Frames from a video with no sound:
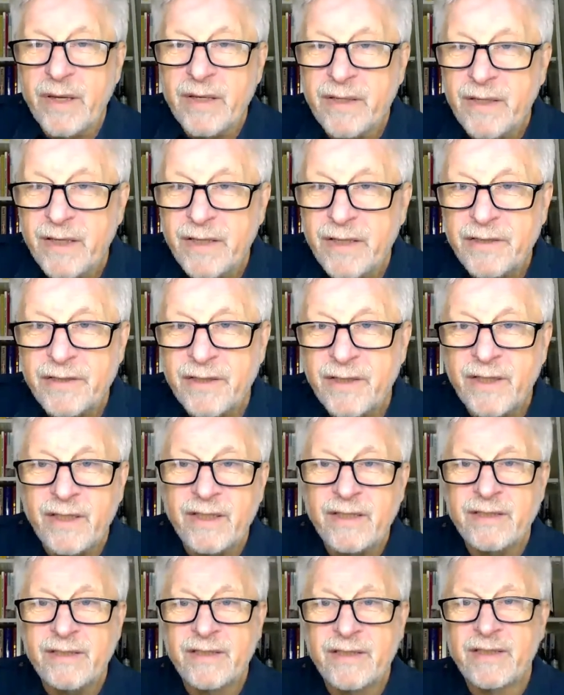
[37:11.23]
here's my
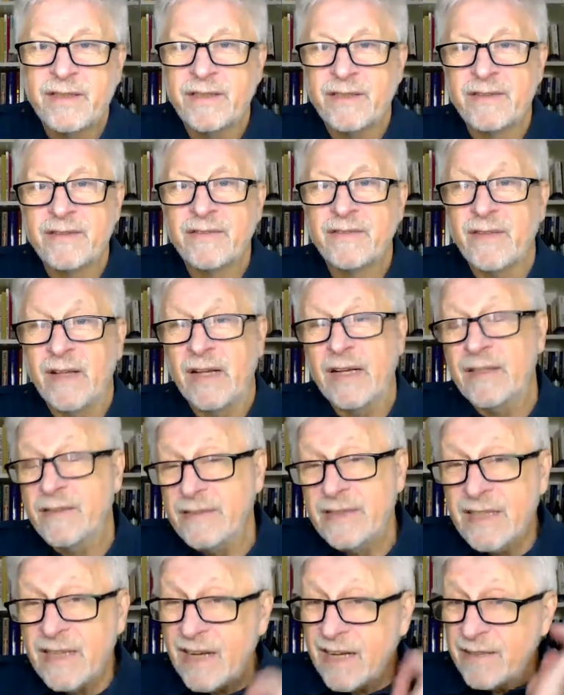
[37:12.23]
step-by-step -step
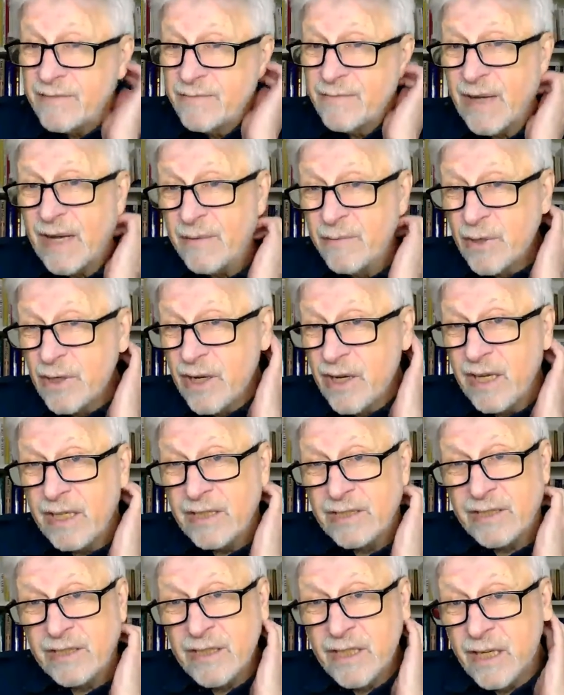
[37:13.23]
recommendation
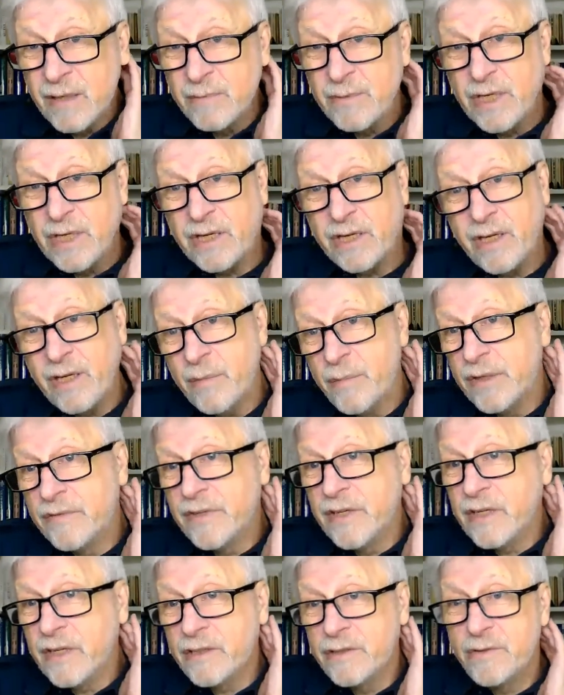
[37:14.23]
list. Uh, yeah,
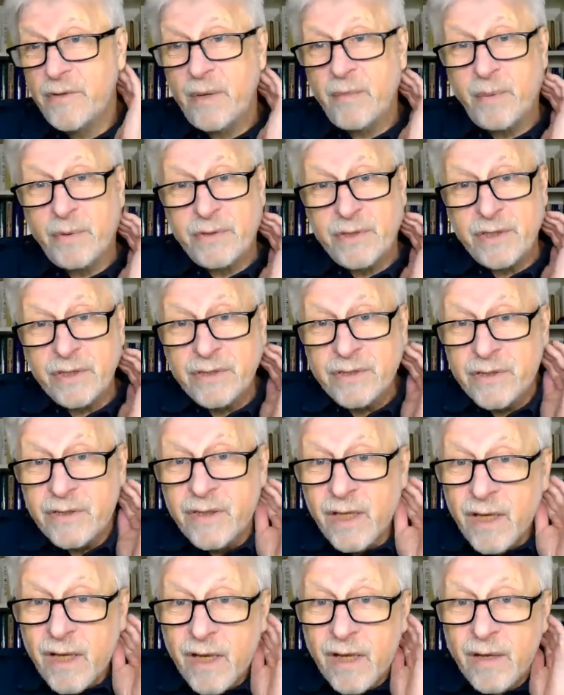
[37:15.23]
I, I'm
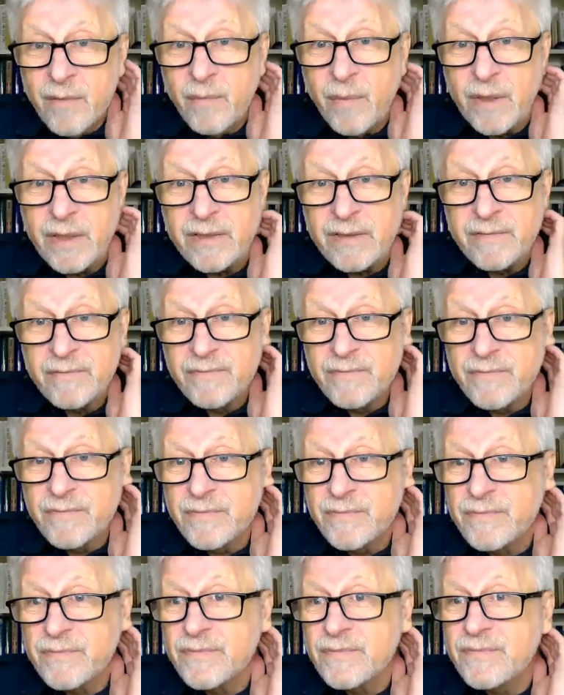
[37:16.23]
realizing that I'm taking a bit of an
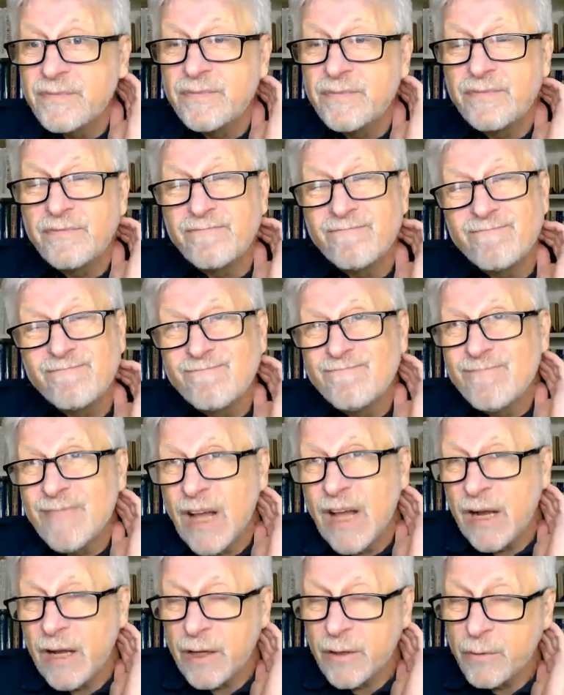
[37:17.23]
extreme position,
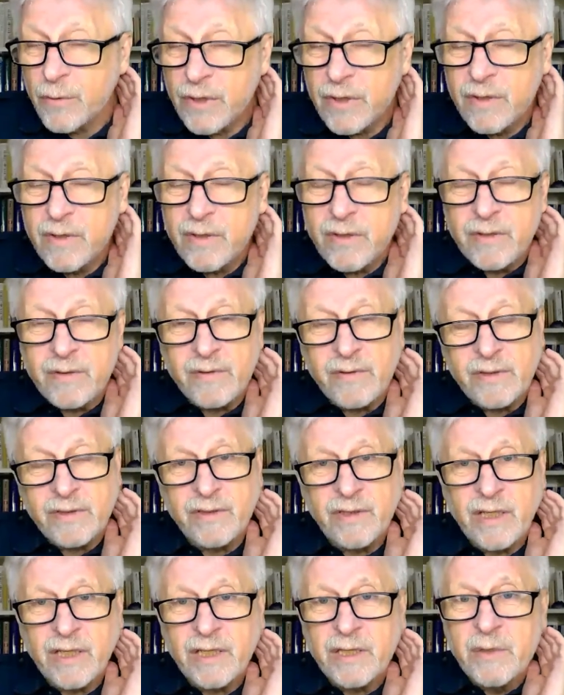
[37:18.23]
but
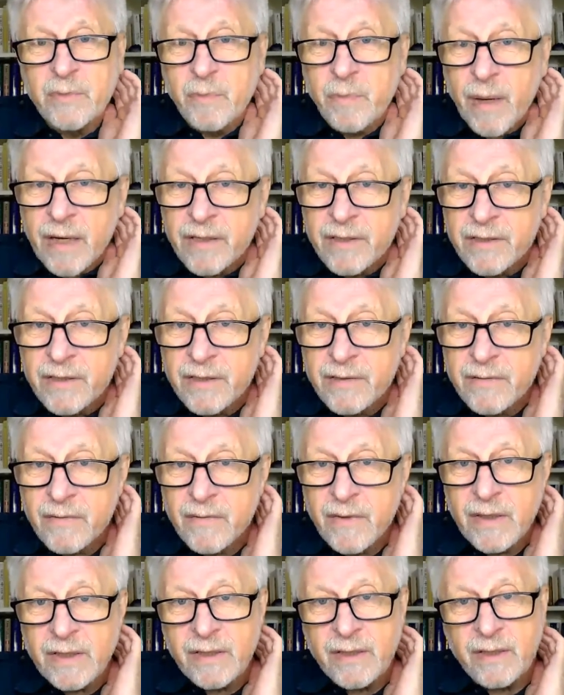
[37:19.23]

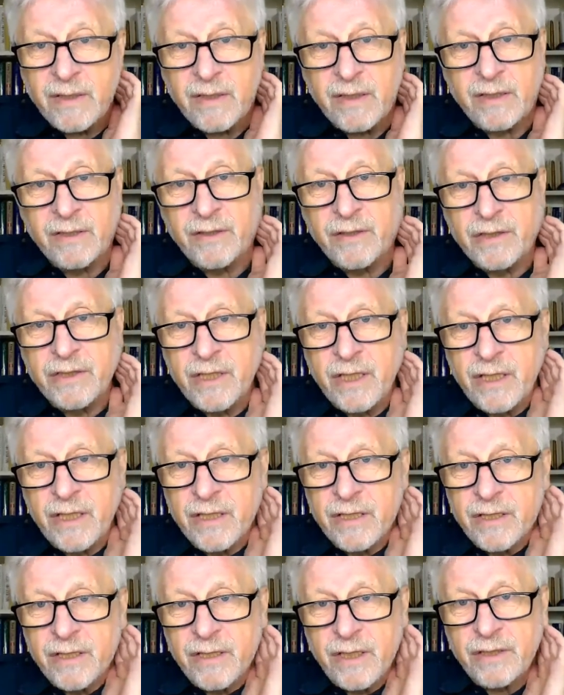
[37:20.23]
I would
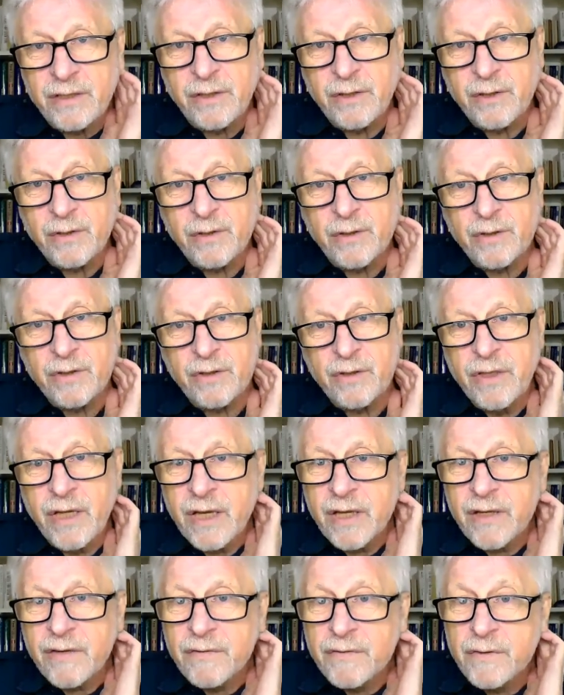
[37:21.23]
expect
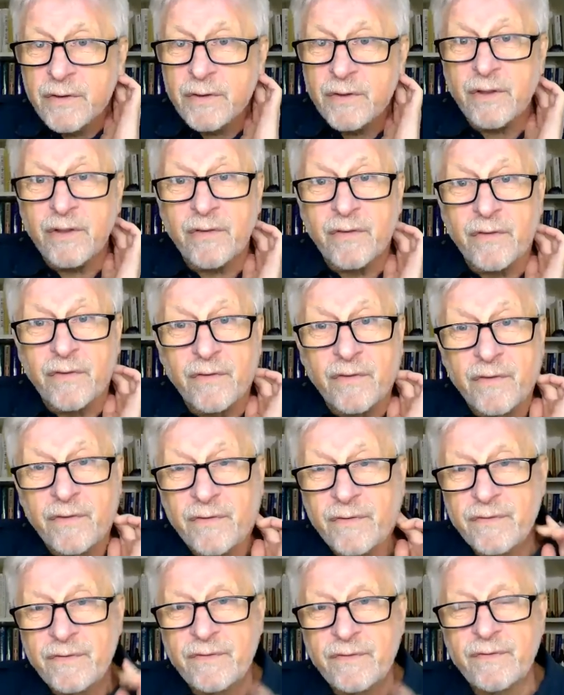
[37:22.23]
and understand
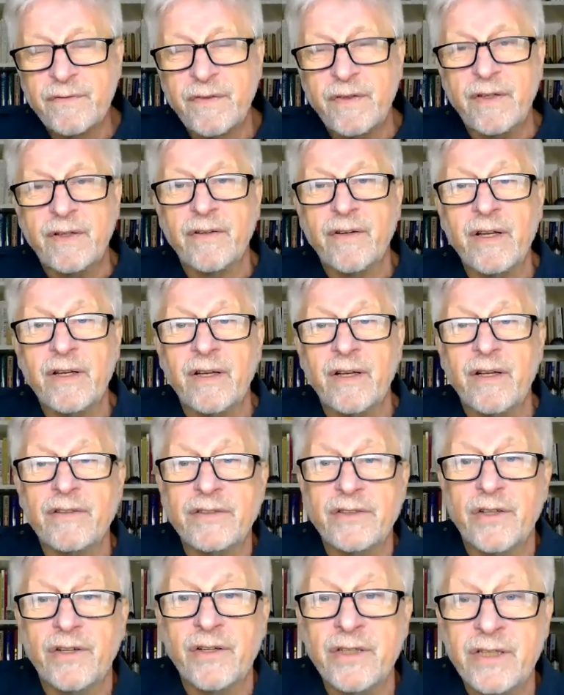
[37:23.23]
that you could
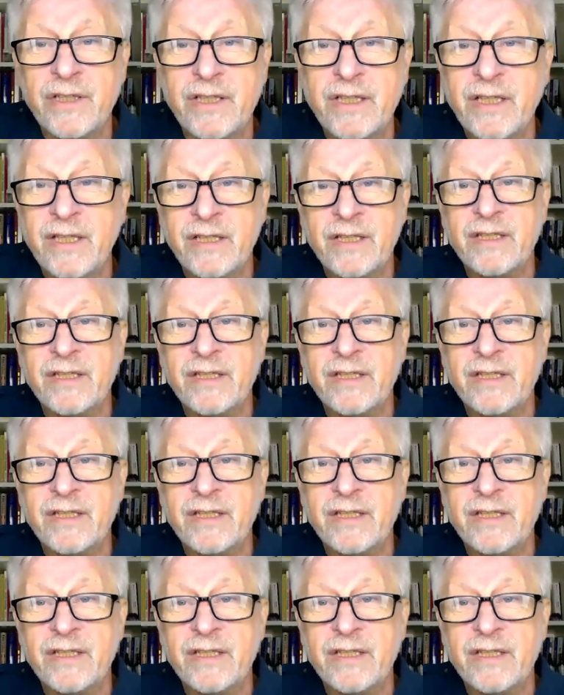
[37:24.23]
cave to the